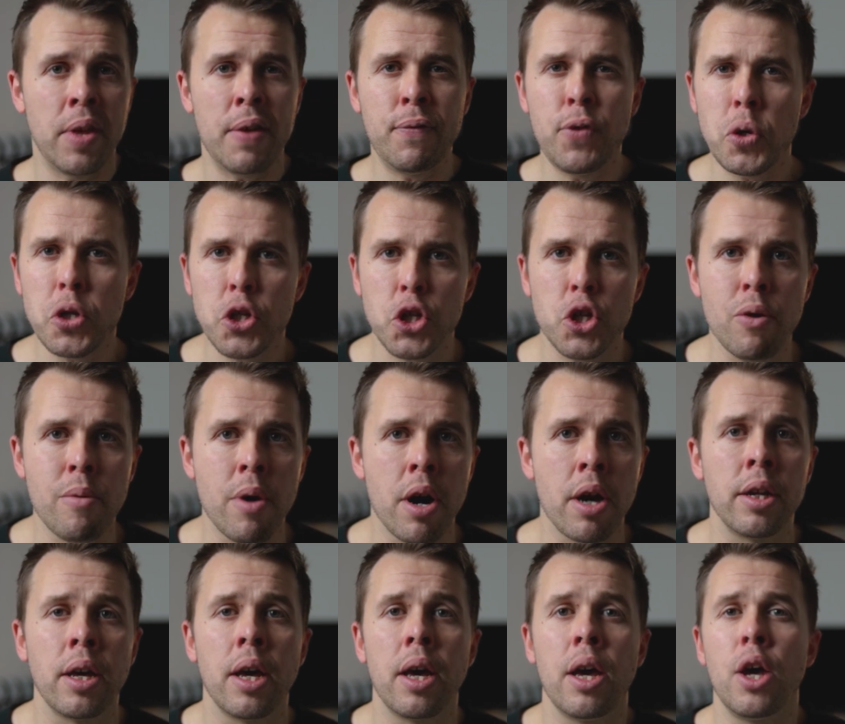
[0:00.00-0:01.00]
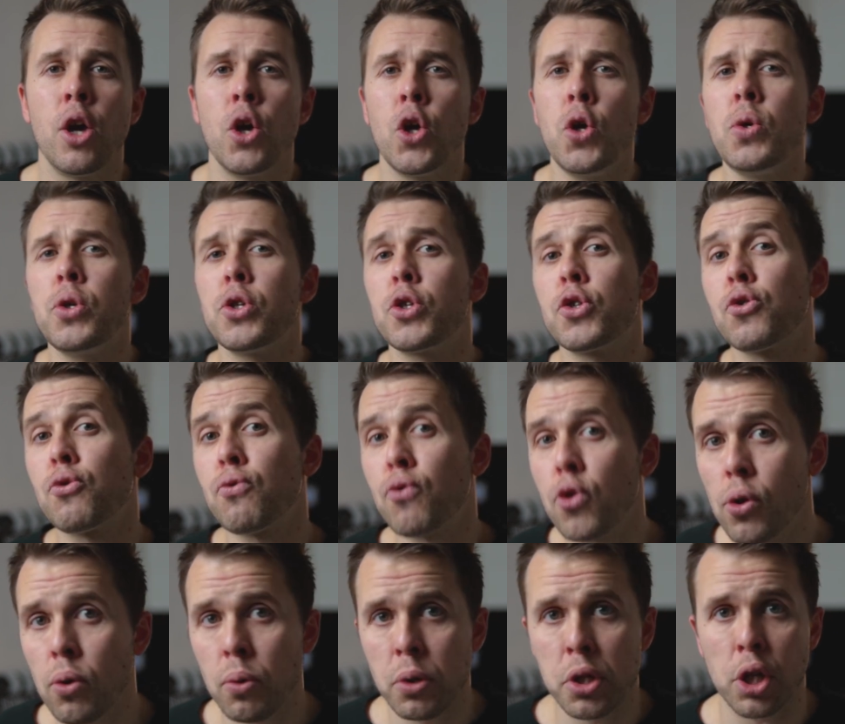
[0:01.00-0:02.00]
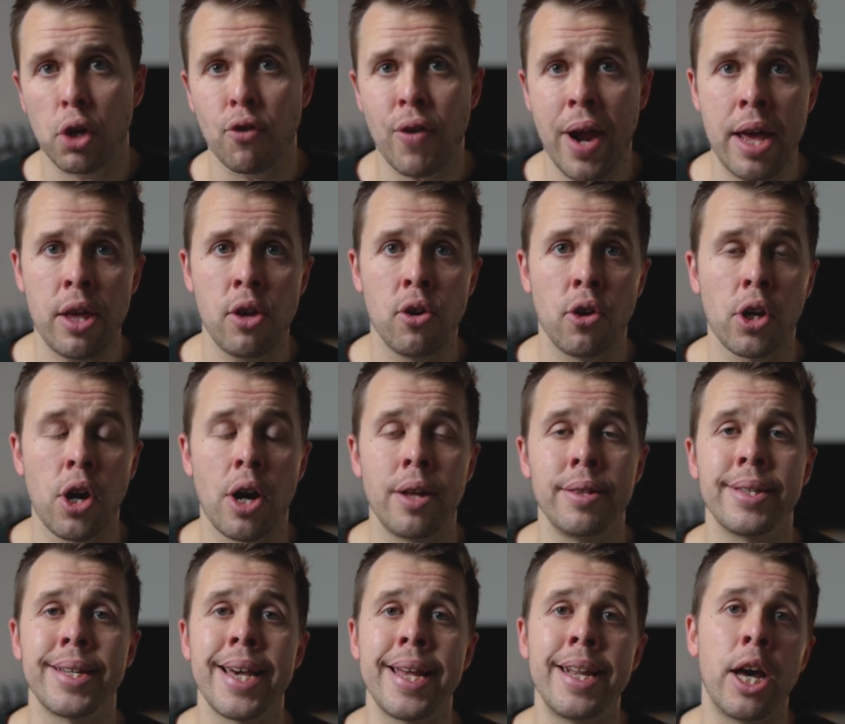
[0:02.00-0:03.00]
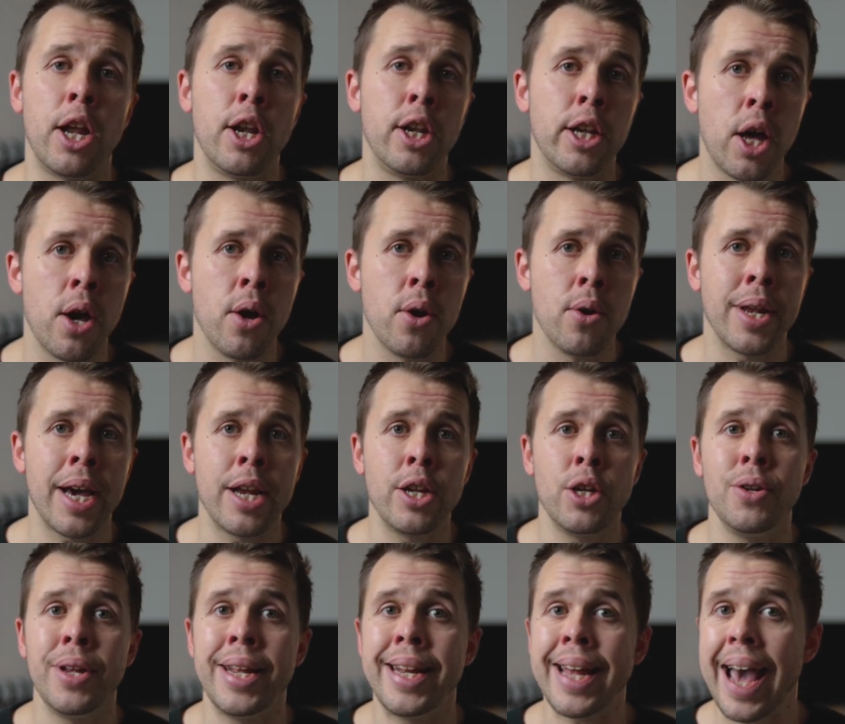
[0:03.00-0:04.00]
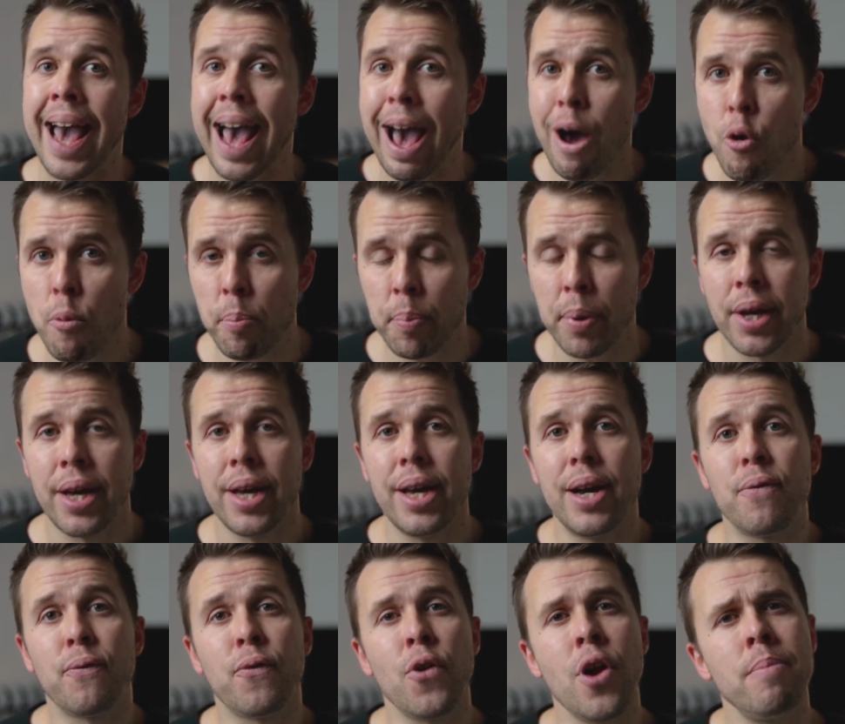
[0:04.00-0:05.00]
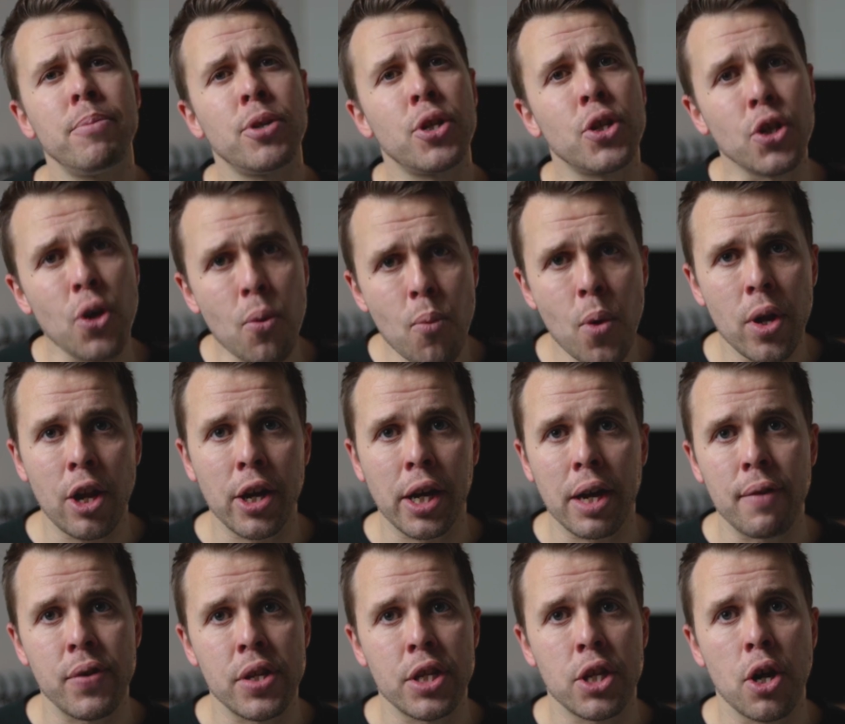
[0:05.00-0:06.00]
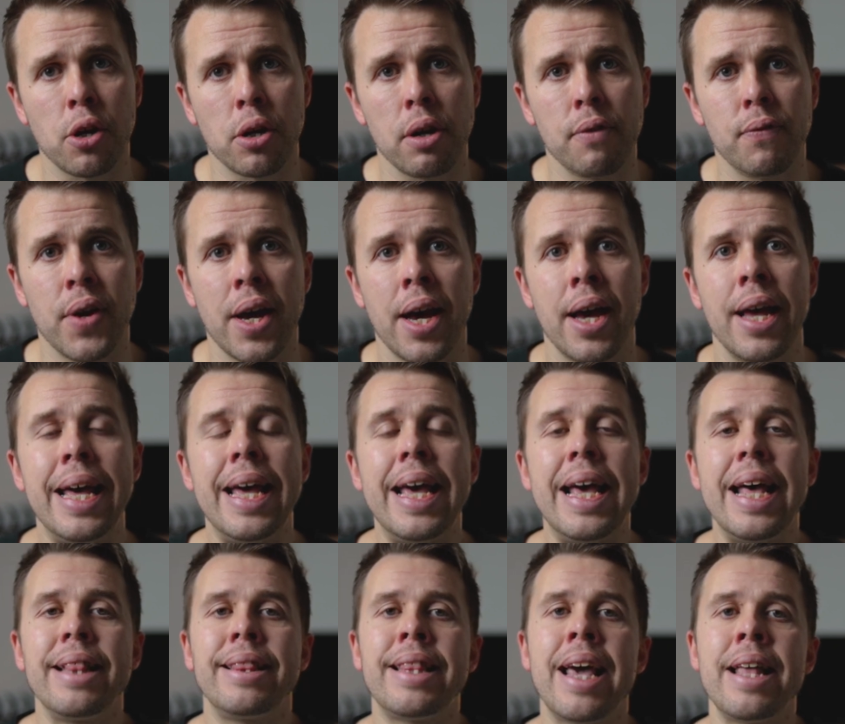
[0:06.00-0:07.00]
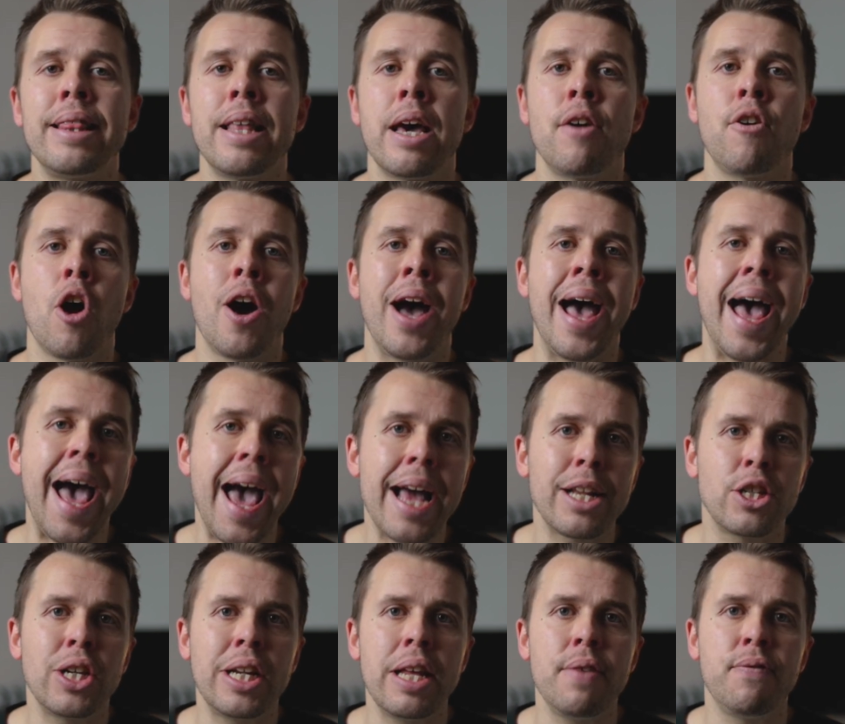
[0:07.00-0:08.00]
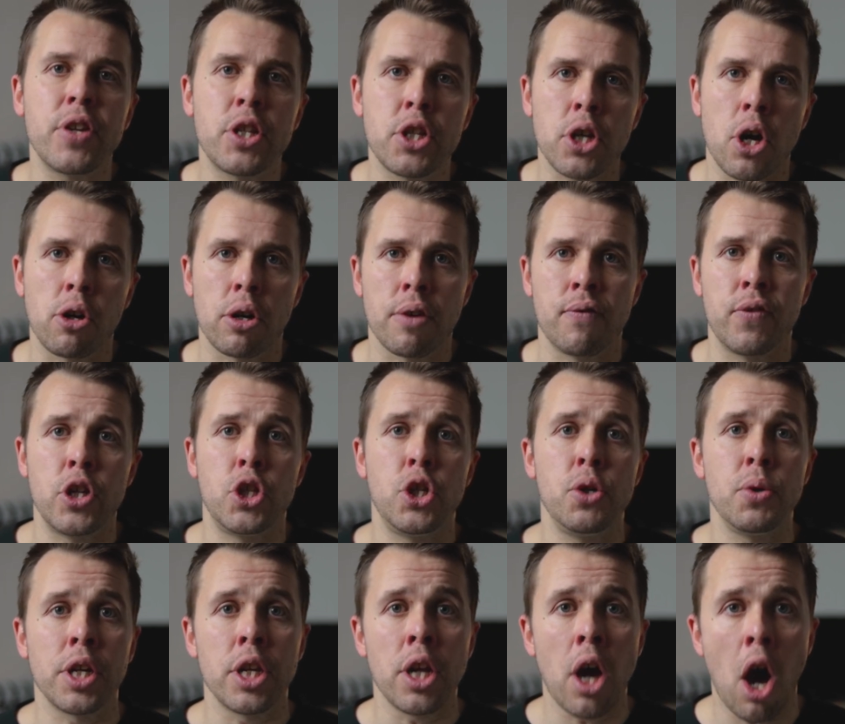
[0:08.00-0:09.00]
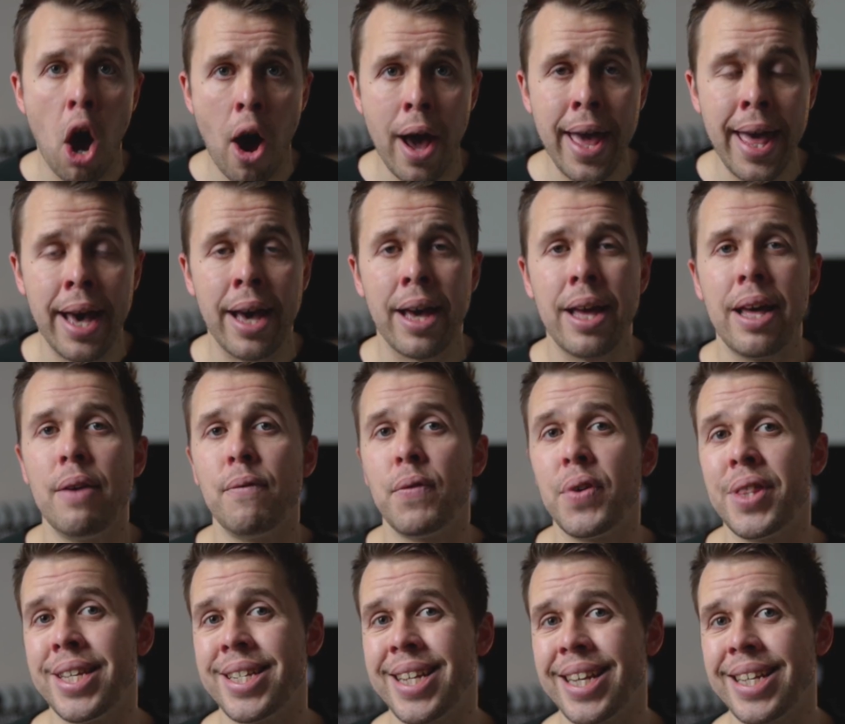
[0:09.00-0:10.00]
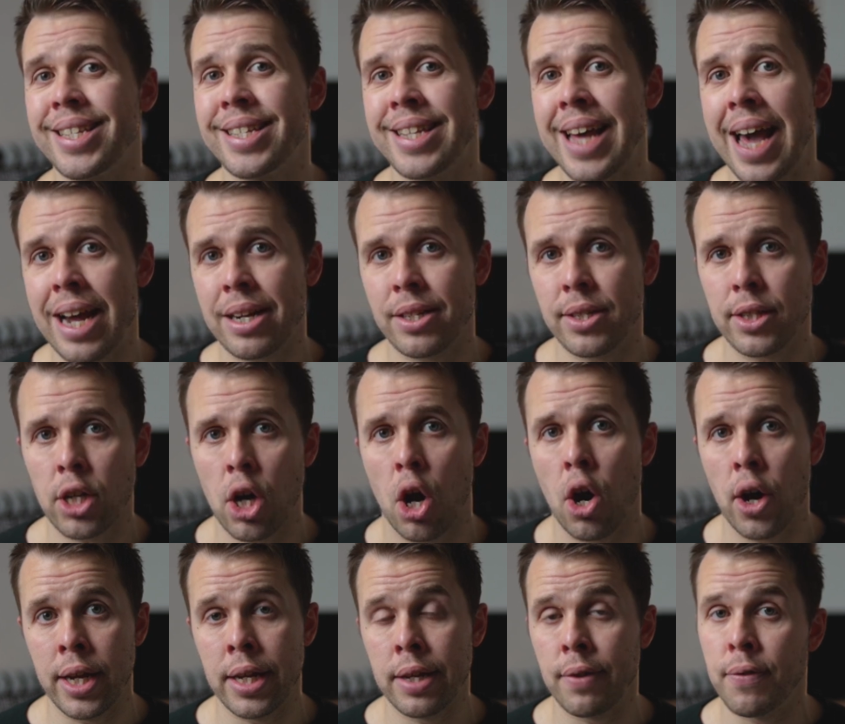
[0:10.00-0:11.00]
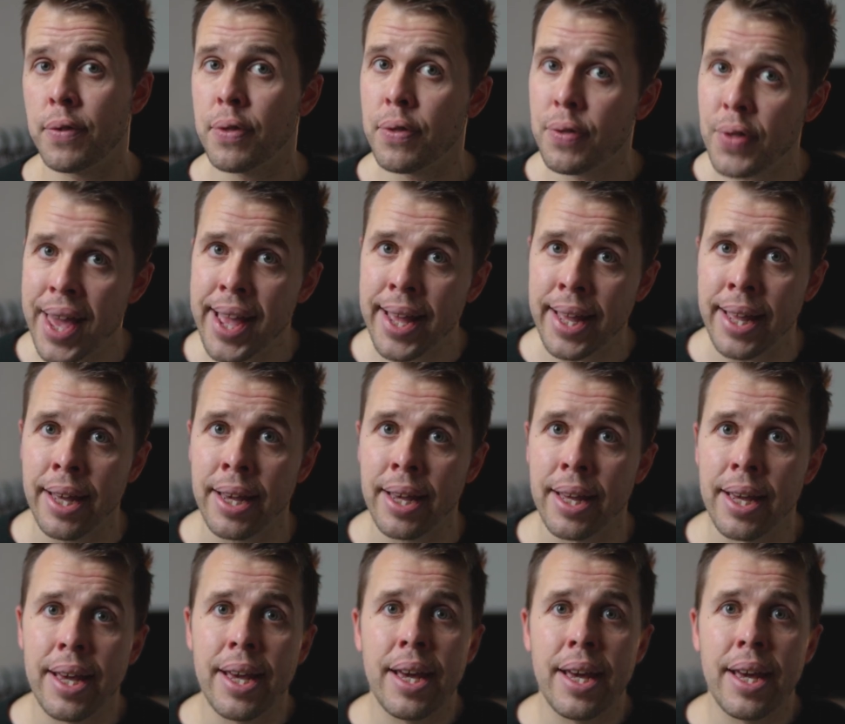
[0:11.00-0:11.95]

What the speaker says: If you're someone who struggles to create your content alone and you need help from someone like a photographer, then there are actually photographers you can hire for this exact kind of thing.